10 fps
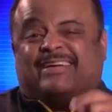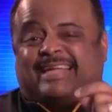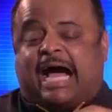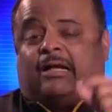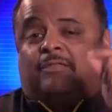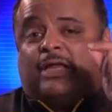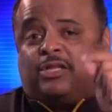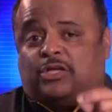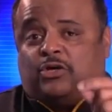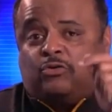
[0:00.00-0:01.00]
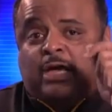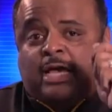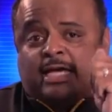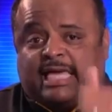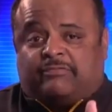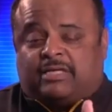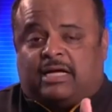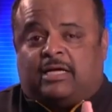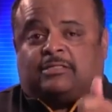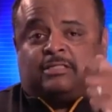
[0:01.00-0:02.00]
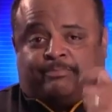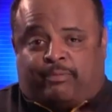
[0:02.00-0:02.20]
Every dollar that you give to us